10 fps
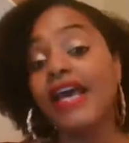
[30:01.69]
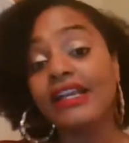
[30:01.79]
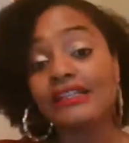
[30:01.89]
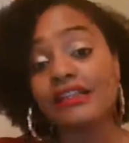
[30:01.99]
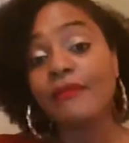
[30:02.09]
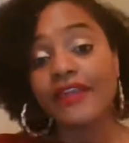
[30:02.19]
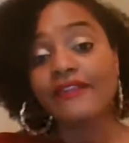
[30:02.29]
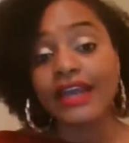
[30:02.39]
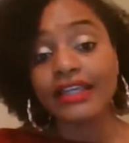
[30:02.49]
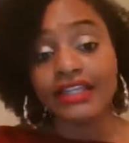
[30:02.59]
That is something
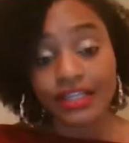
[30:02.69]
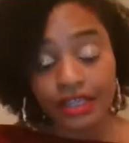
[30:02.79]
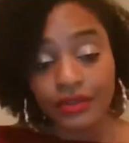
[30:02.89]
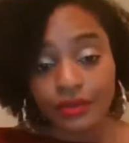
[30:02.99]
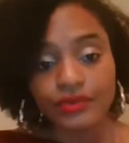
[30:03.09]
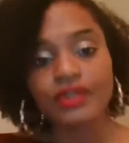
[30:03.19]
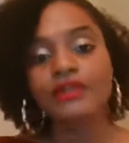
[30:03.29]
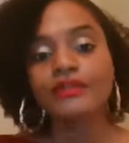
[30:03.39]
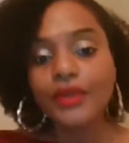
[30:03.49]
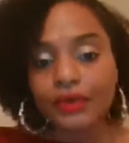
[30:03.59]
that continues
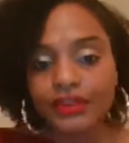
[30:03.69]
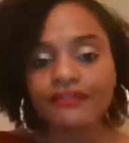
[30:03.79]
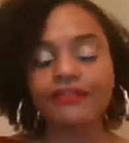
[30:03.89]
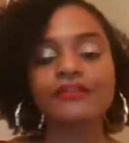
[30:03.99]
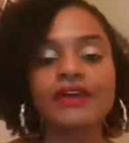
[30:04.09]
literally for the